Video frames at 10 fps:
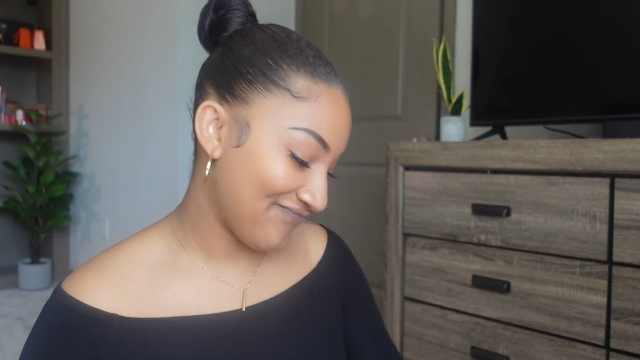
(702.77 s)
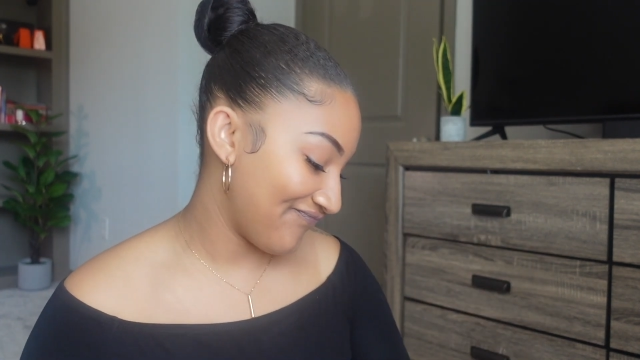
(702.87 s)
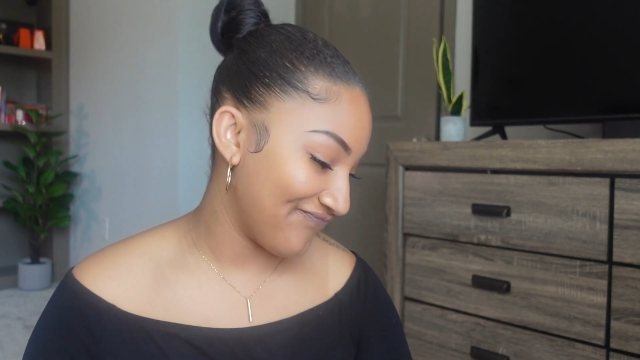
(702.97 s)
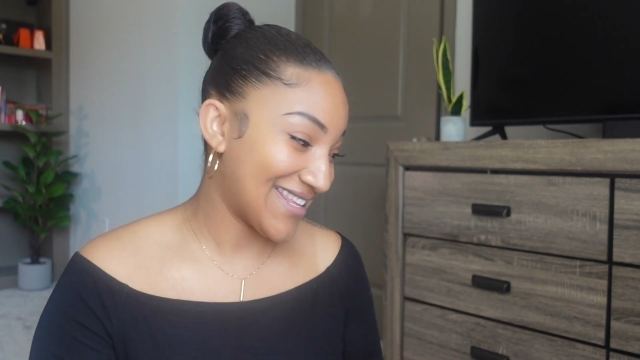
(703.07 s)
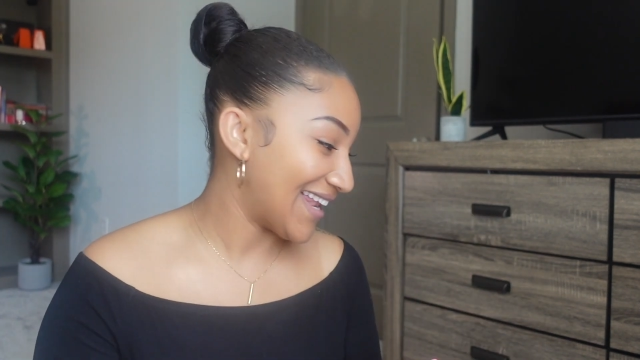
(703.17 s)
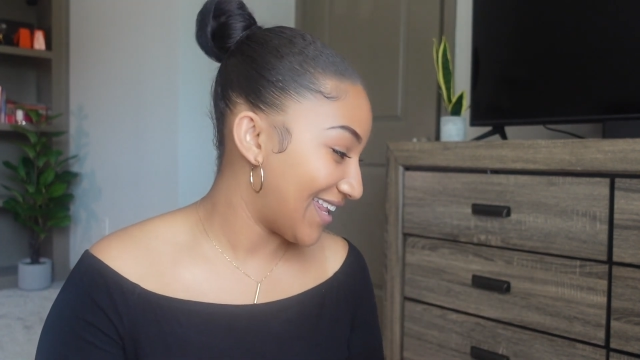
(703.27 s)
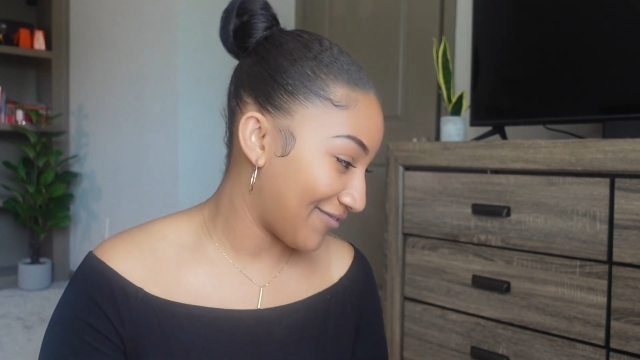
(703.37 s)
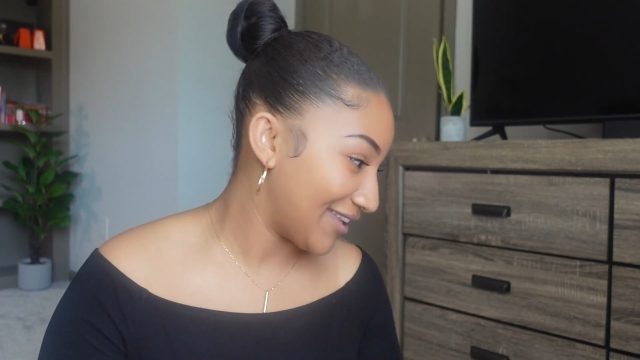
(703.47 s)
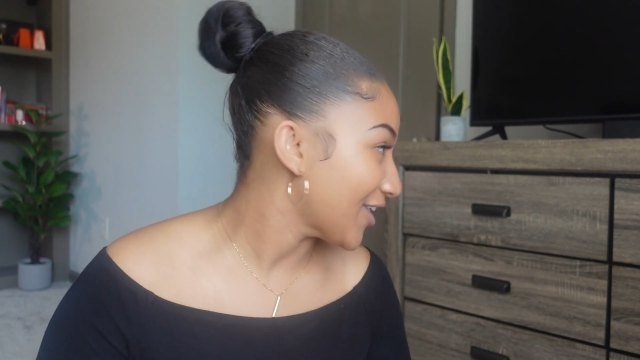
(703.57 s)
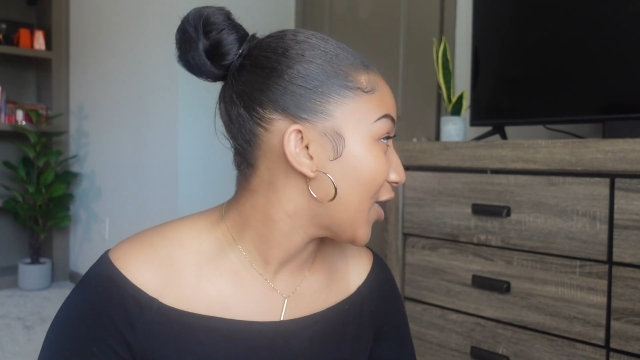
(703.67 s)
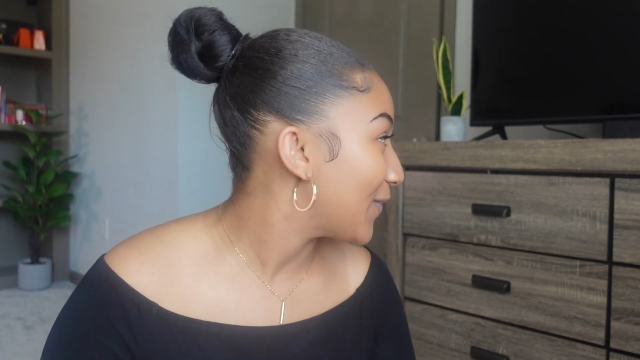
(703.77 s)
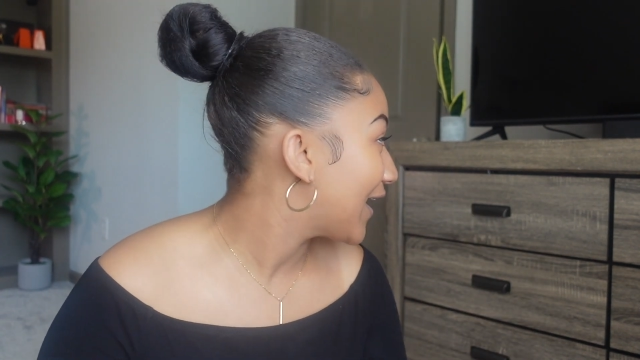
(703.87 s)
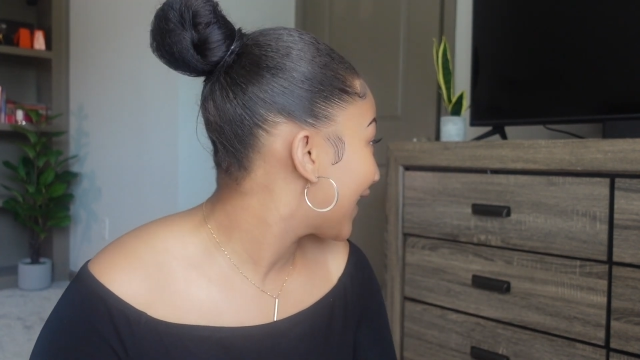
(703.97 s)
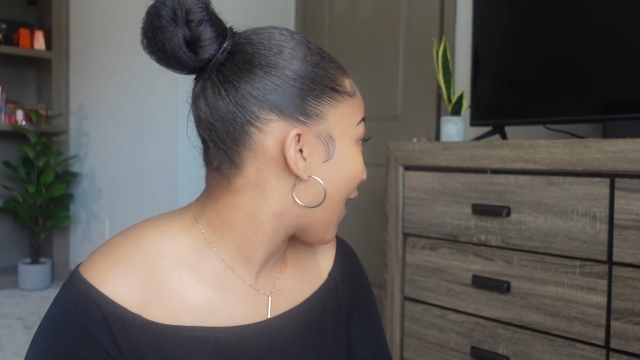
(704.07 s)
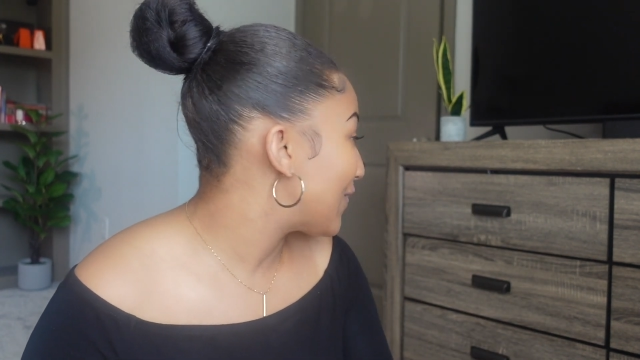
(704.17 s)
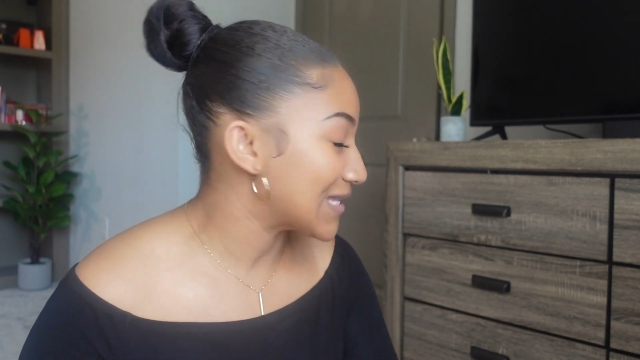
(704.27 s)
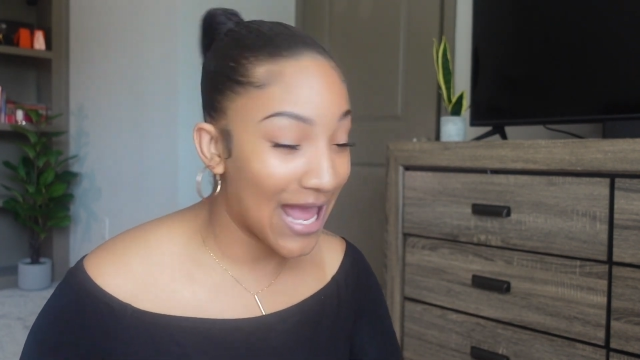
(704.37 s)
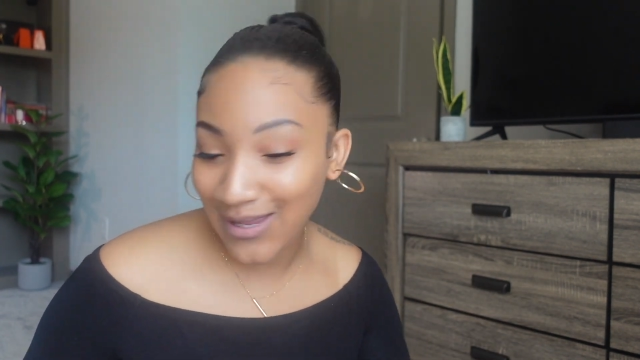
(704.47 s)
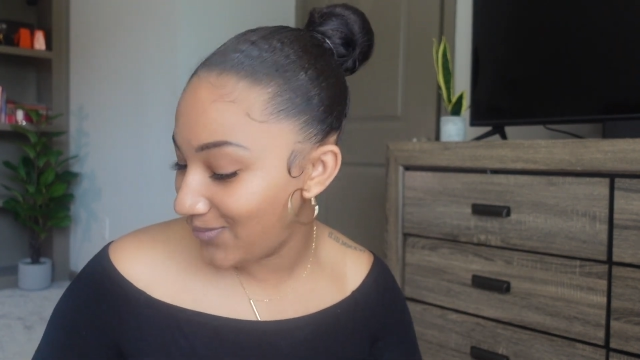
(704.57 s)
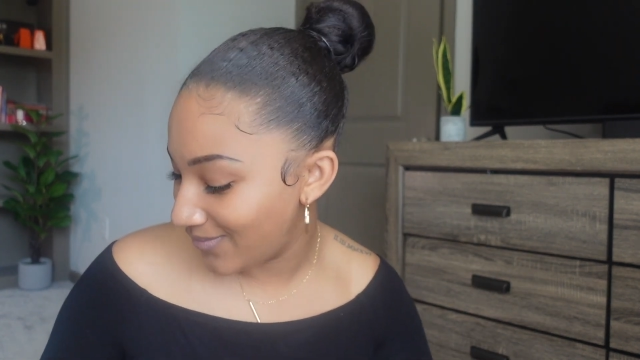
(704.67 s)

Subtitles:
because I definitely thought about it, I was like,